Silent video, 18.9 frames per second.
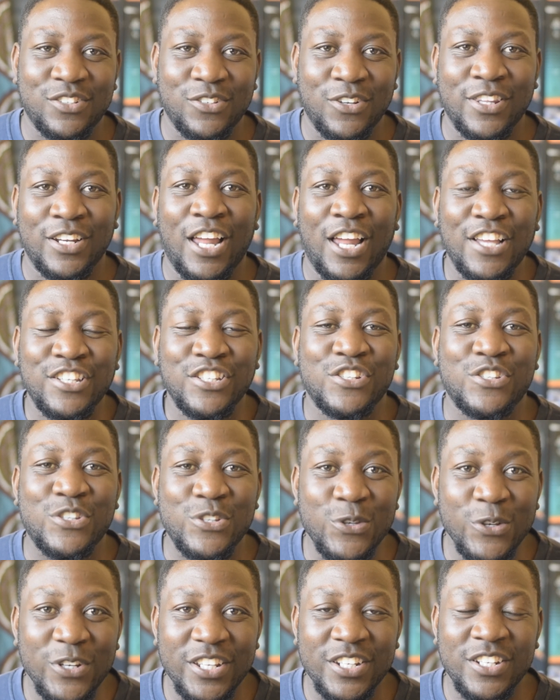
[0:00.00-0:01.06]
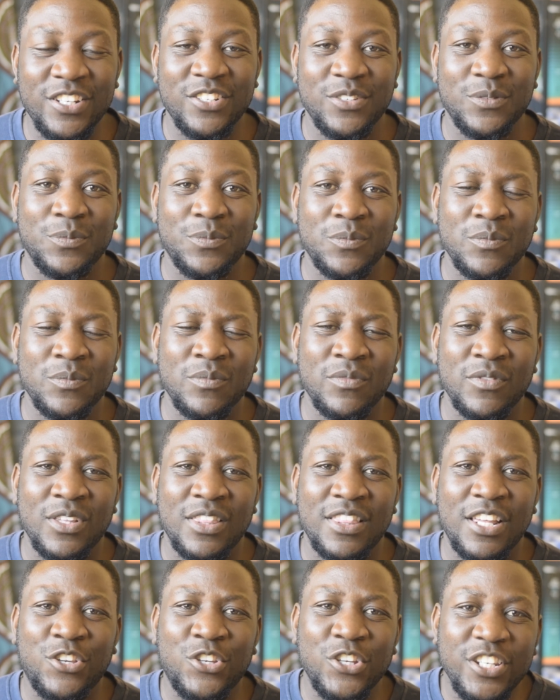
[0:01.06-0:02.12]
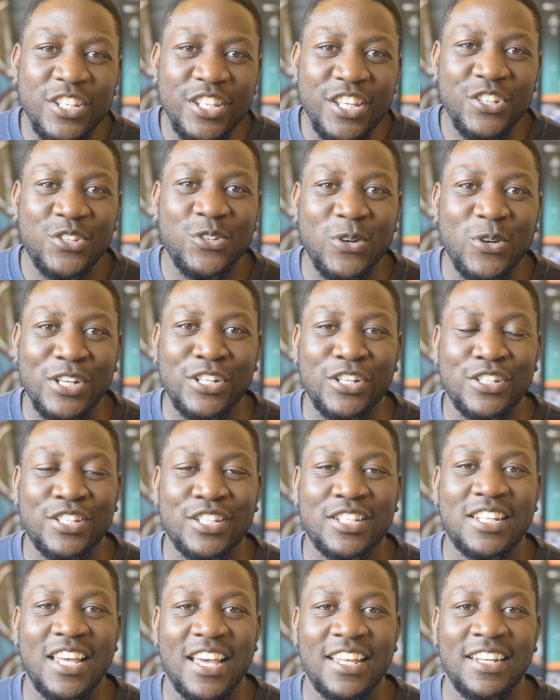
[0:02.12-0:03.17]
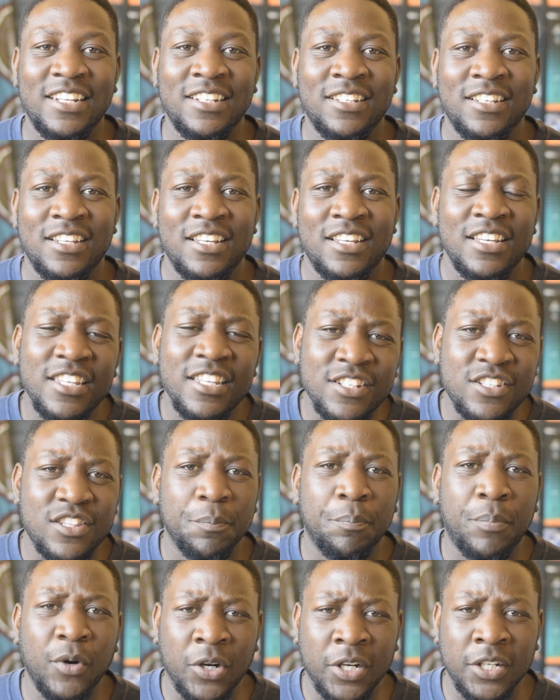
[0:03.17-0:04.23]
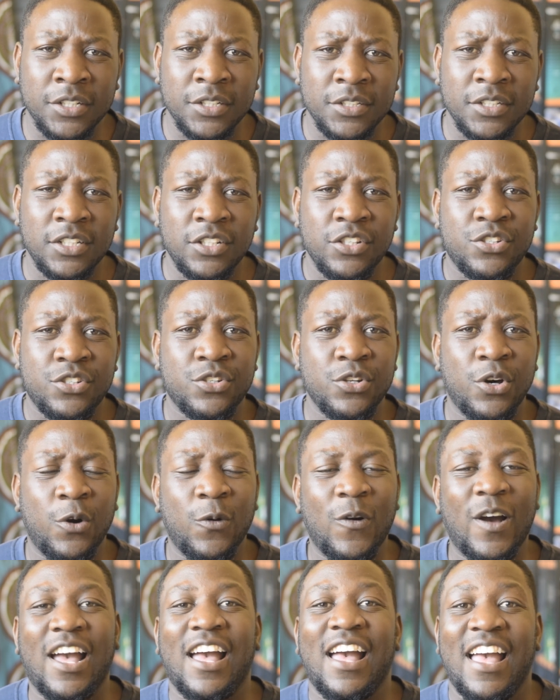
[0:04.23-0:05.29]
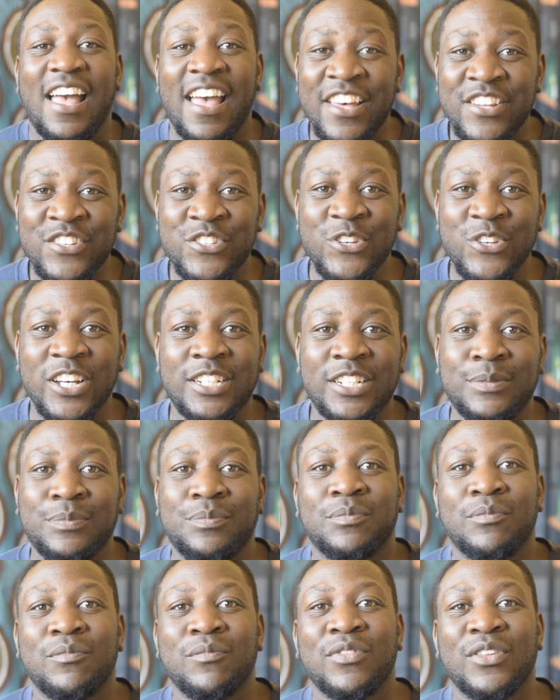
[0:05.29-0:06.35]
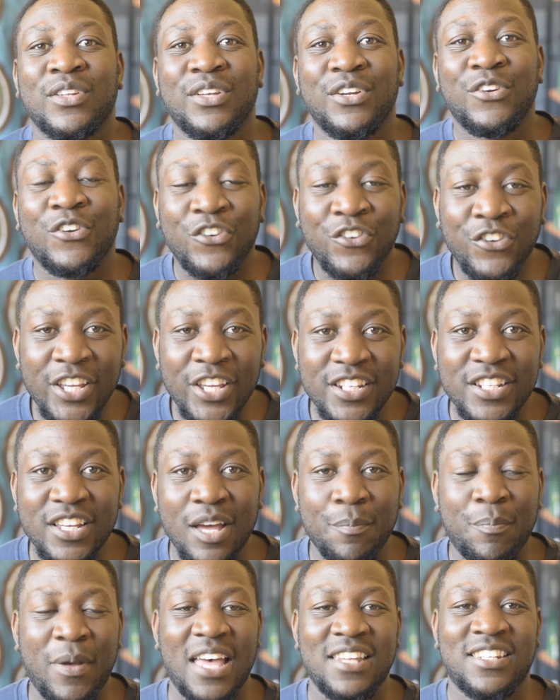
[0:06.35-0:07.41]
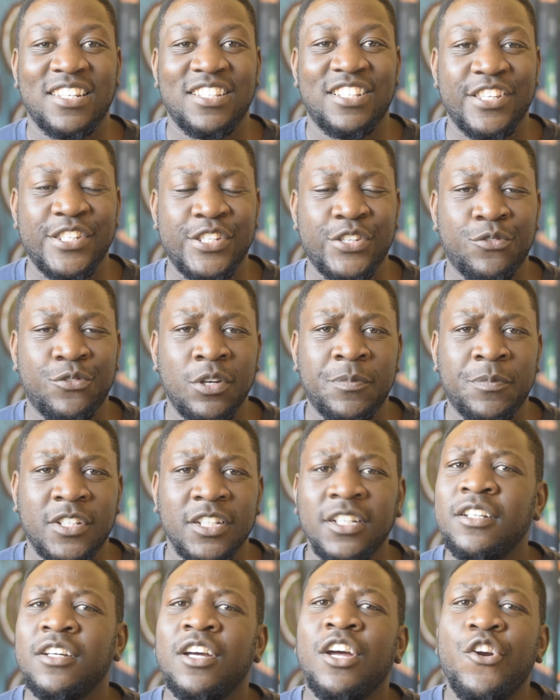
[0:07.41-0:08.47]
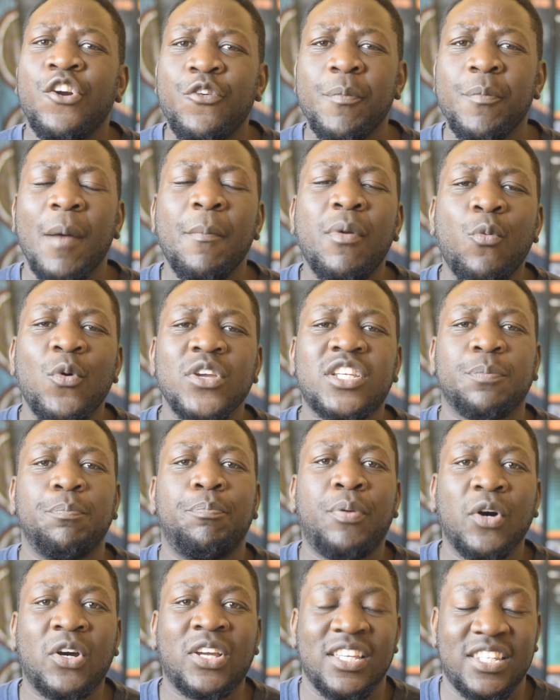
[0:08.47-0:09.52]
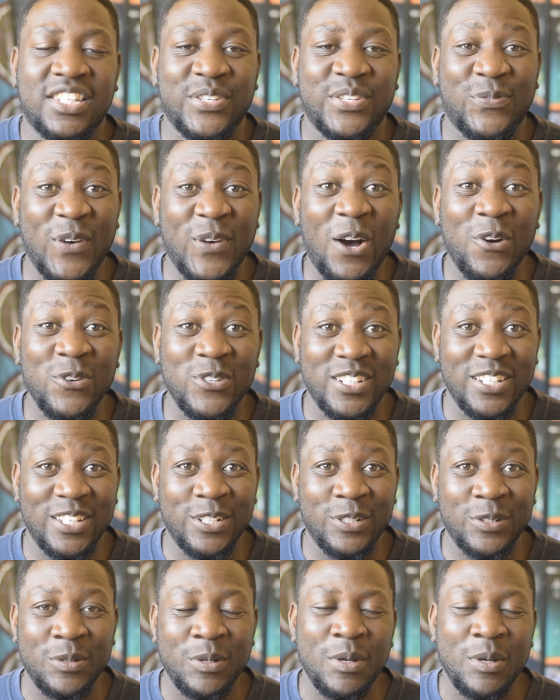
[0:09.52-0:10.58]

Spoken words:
or the largest unit that you need to understand, is the book. So as you're reading a passage in scripture, remember which book it's found in.